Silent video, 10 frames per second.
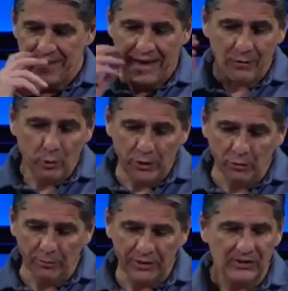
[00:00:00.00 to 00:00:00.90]
And we
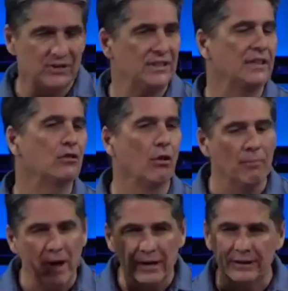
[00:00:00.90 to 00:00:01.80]
will be
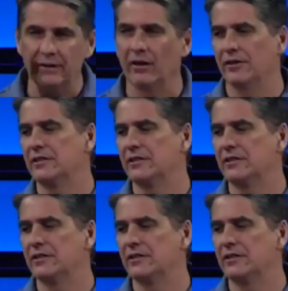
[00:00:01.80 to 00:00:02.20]
single-minded on